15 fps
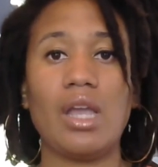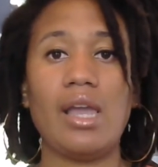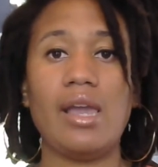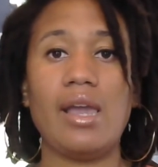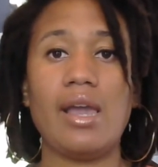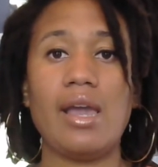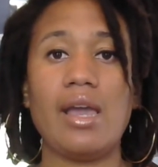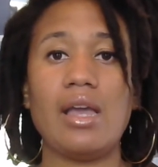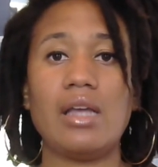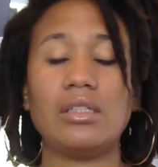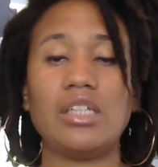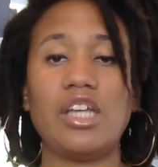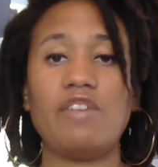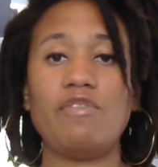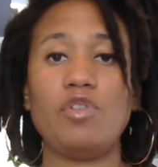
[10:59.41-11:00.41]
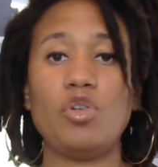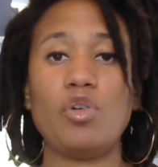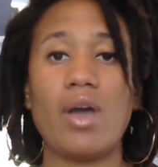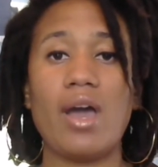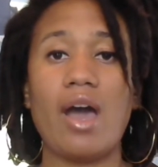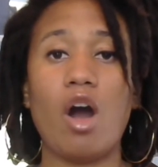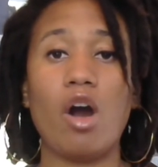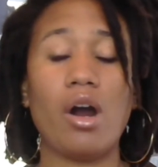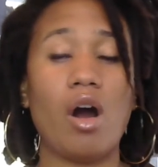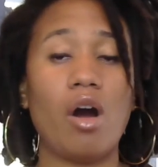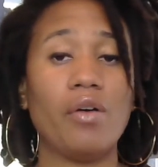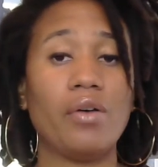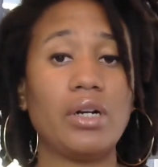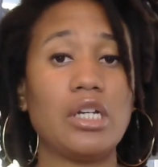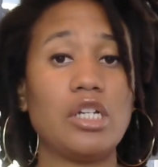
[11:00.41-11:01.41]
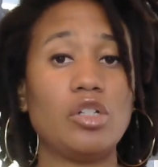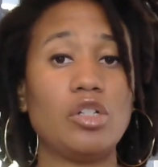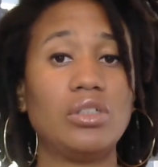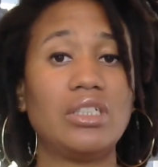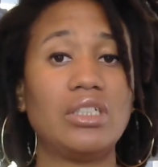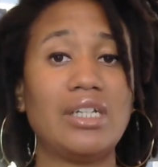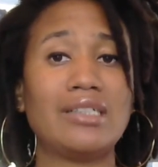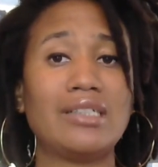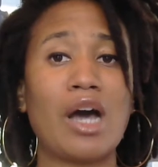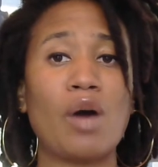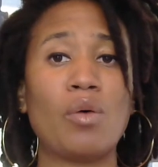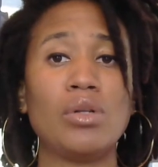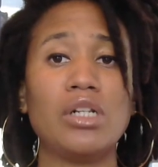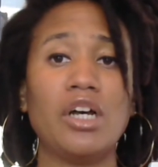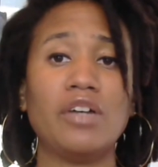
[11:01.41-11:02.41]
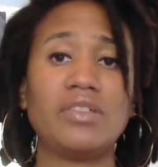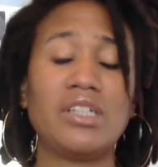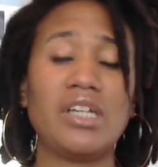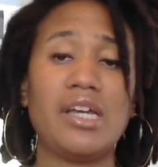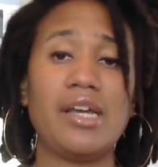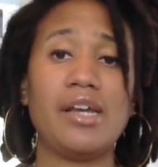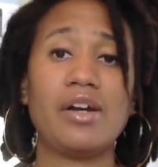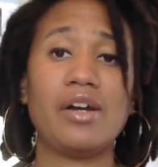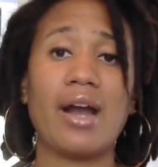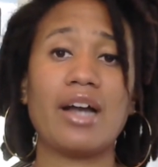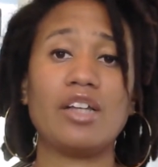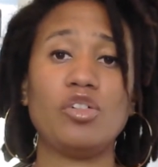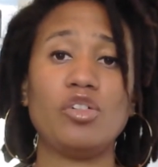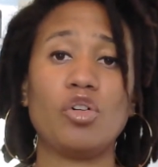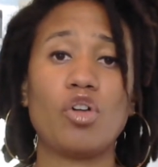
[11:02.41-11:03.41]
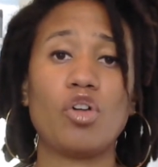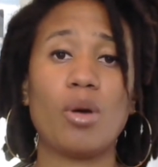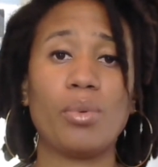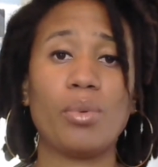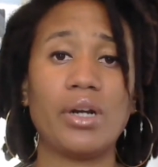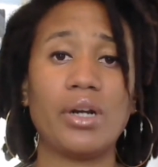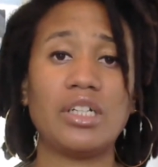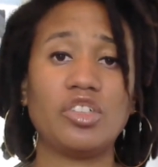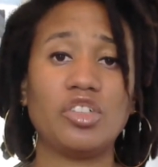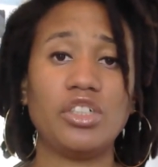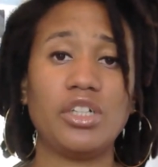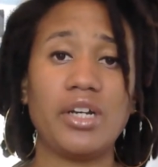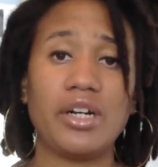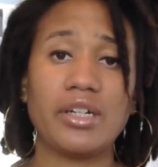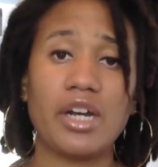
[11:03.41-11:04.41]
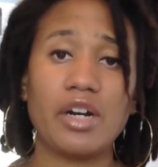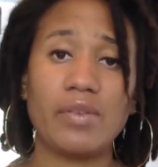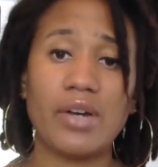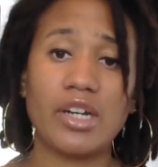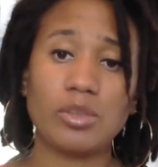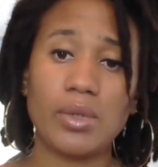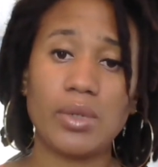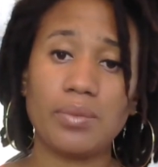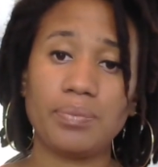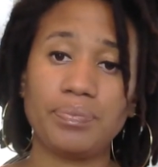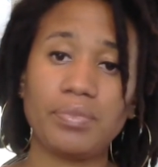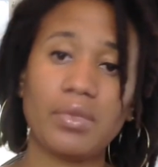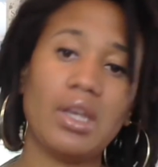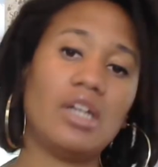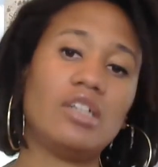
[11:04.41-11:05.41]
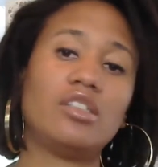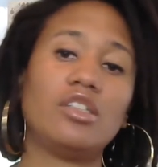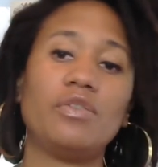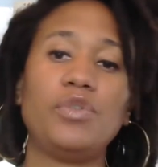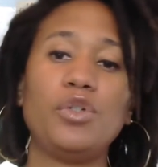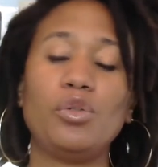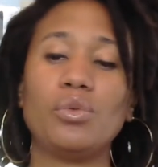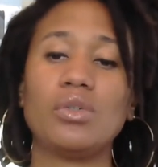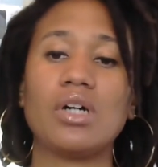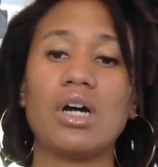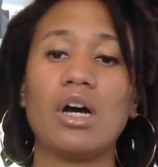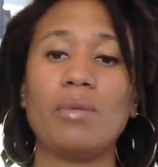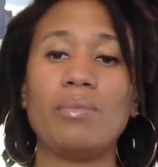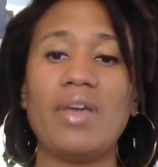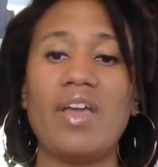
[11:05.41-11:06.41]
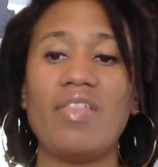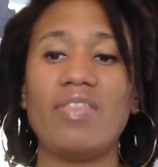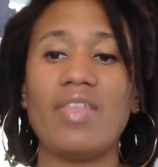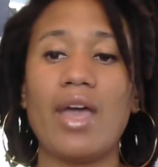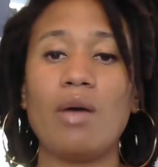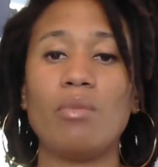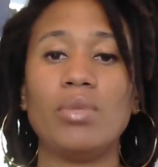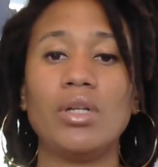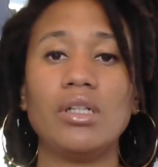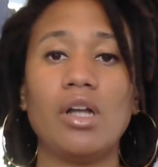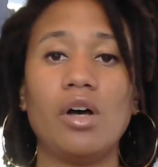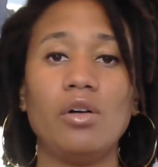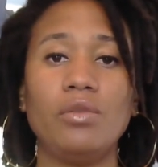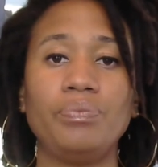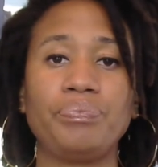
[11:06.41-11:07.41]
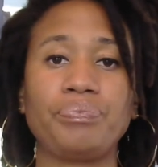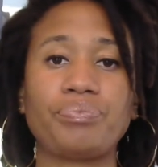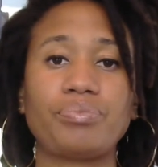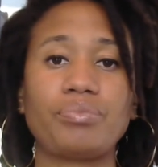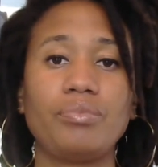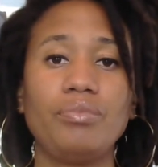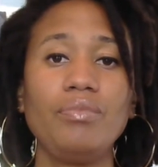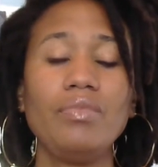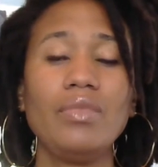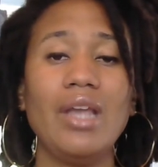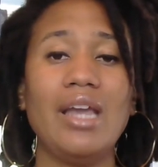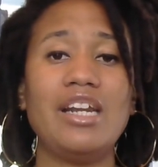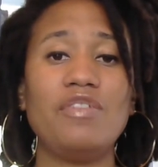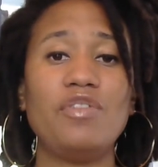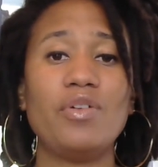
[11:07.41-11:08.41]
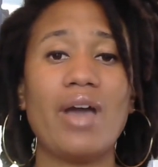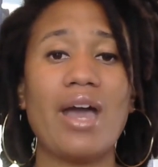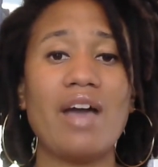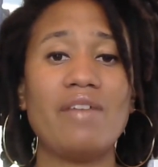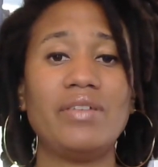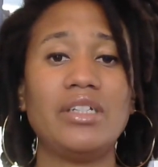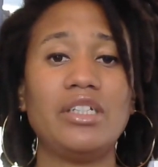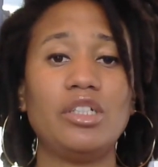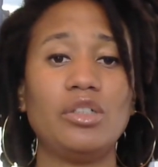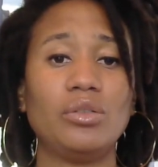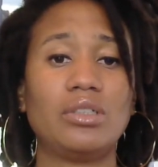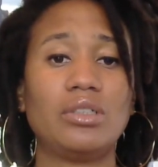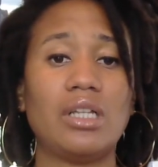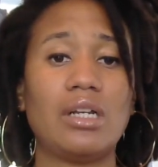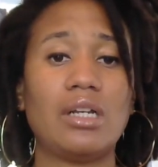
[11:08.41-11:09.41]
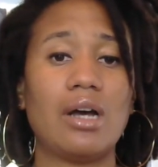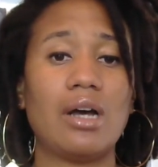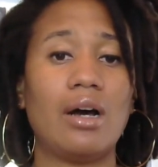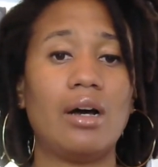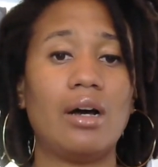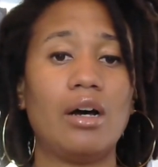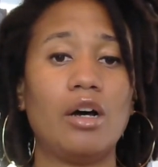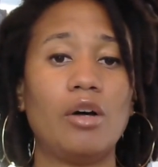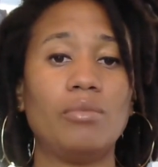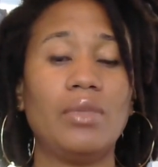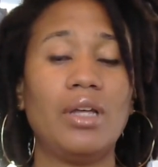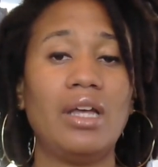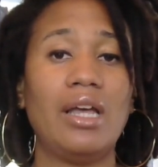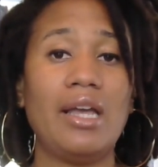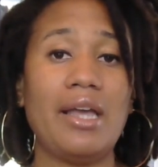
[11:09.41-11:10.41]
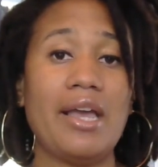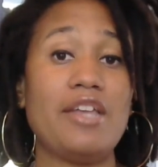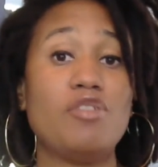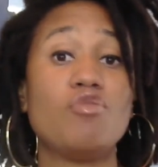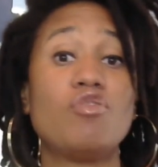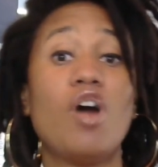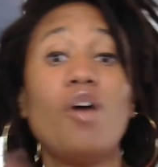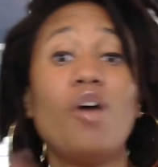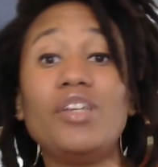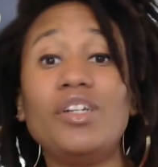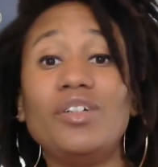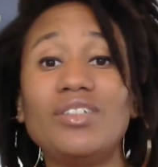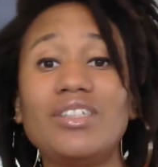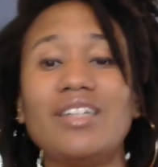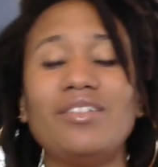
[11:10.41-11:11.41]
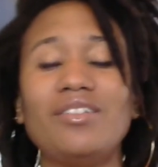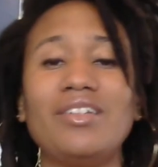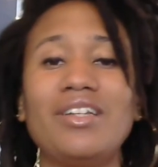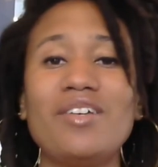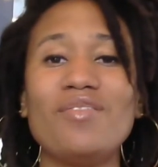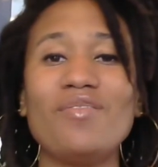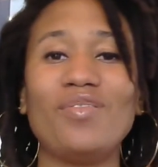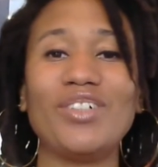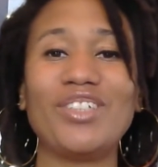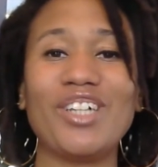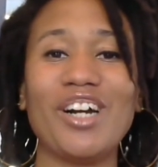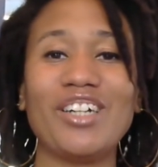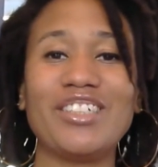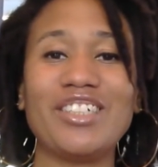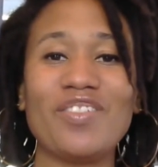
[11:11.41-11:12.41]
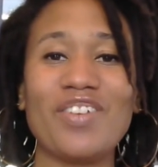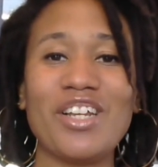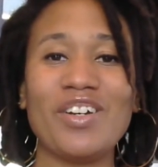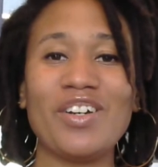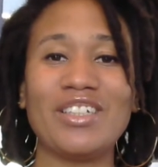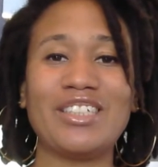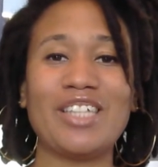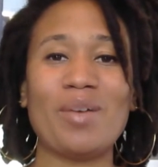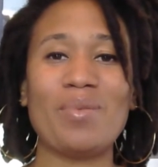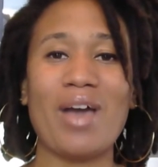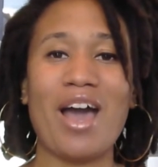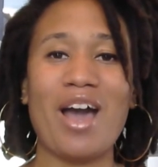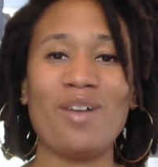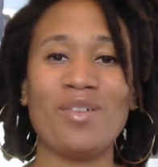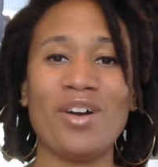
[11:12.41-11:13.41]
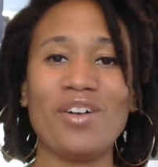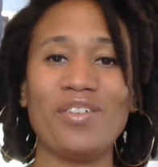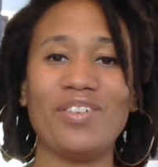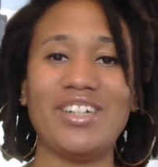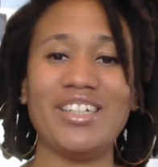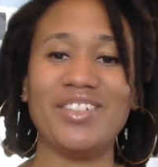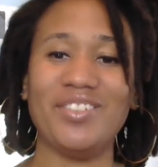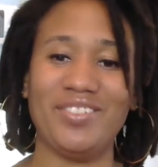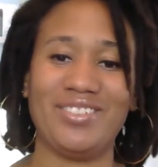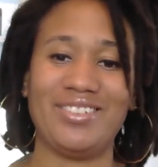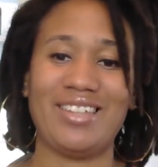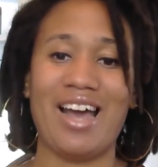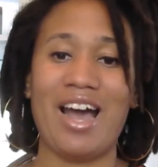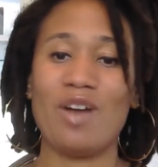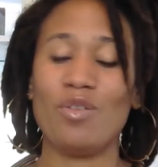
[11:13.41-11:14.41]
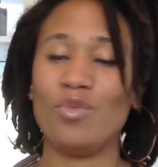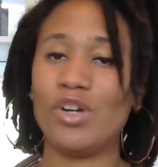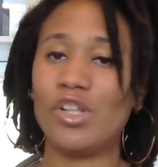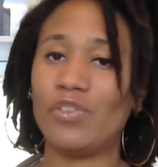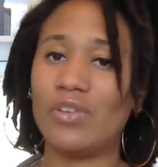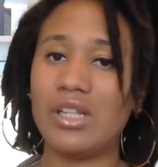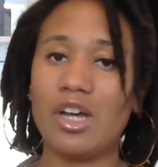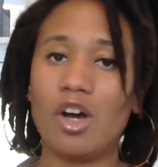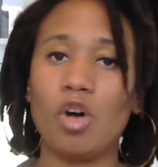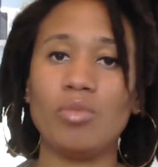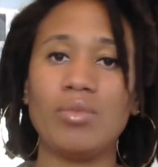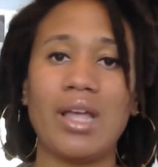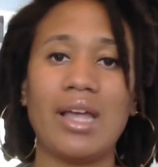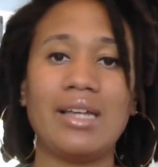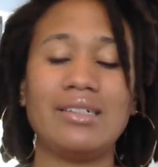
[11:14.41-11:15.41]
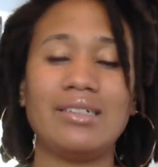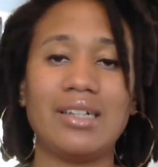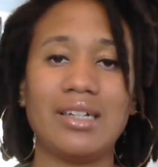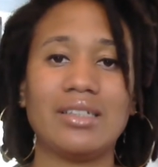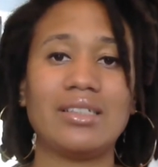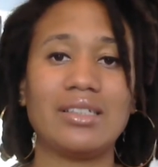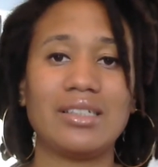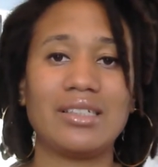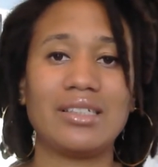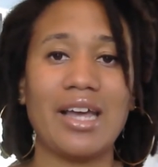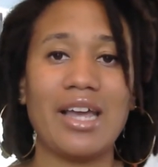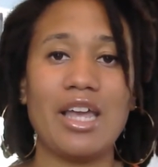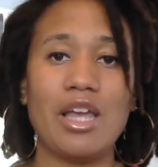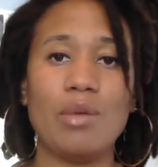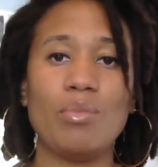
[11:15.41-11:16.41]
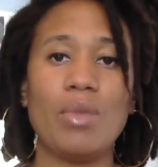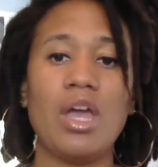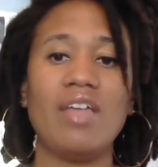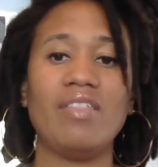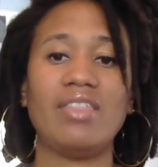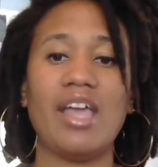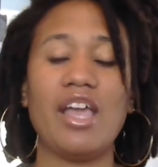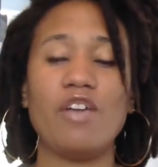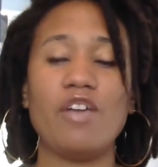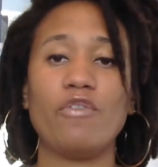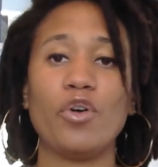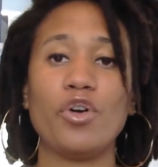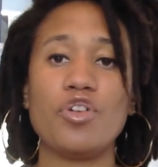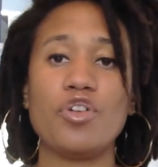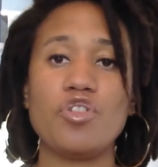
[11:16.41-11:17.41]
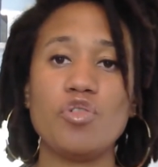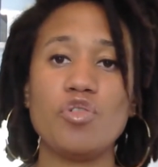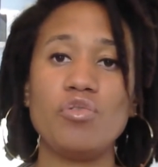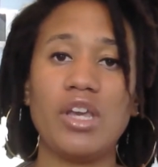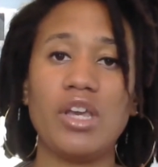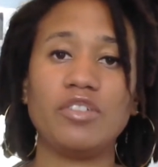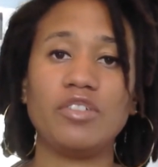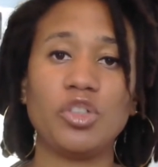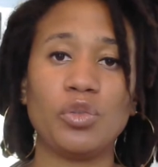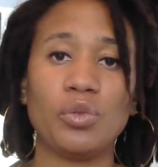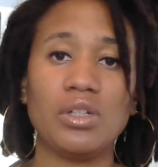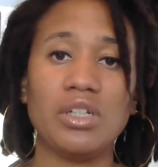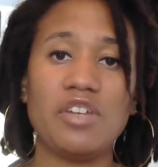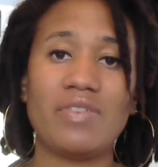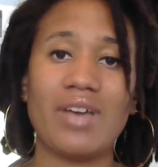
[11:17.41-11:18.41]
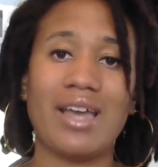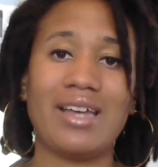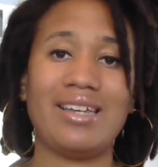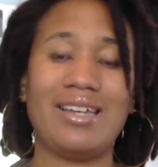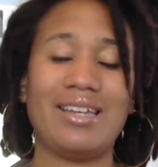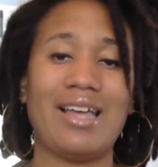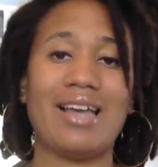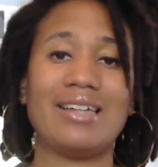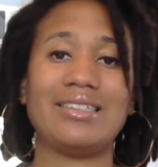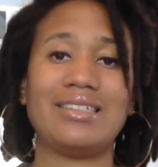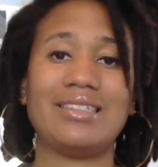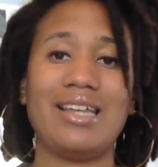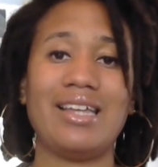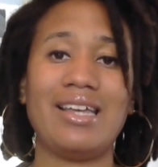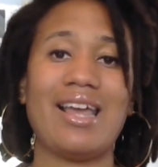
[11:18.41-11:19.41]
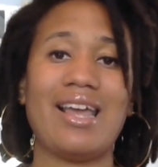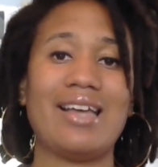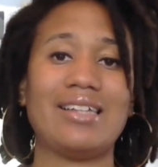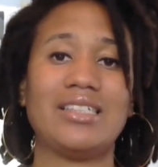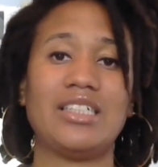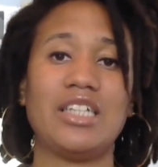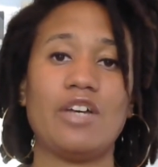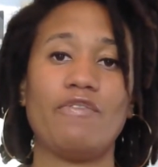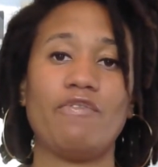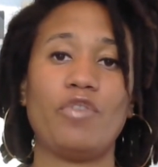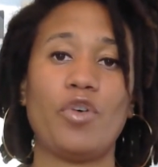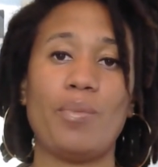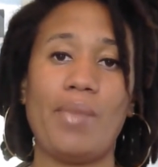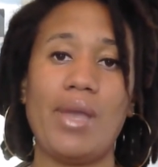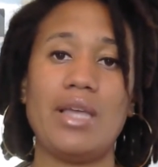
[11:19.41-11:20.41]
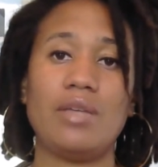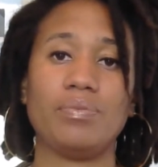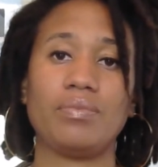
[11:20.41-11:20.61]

And if you are already using these, would love to hear how you incorporate it into your hair care regimen. So if you will comment that below. And if you haven't used it and you go use it, return to the video and tell me how it worked for you. I really, really hope that it does the same thing for you, gives you relief as it has done for me.